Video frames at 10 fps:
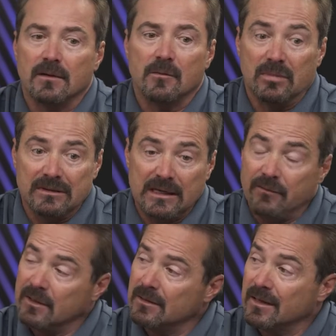I believe
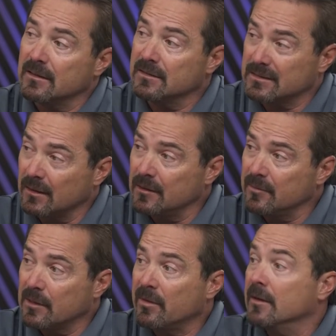in it, I can sell it,
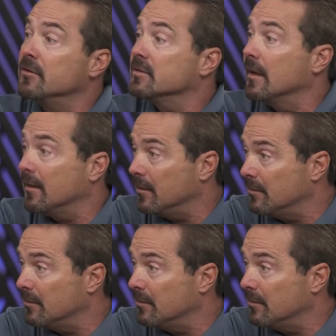but I want to understand it.